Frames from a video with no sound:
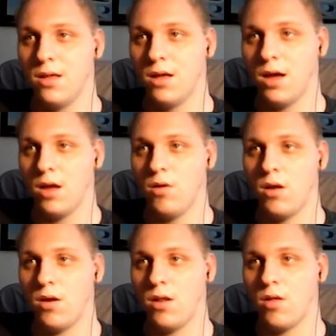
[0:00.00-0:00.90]
I know that
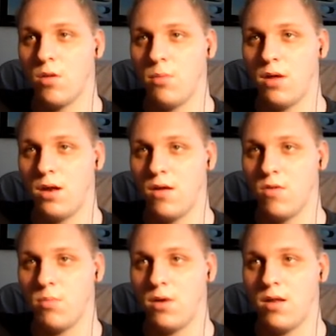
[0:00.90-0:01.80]
the del command
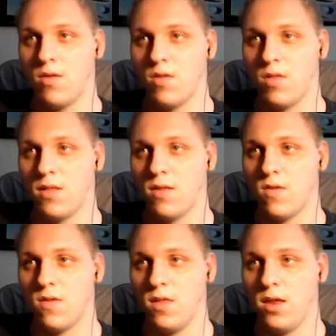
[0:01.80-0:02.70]
does, but it doesn't let
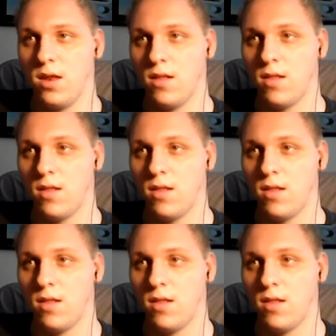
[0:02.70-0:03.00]
us delete it.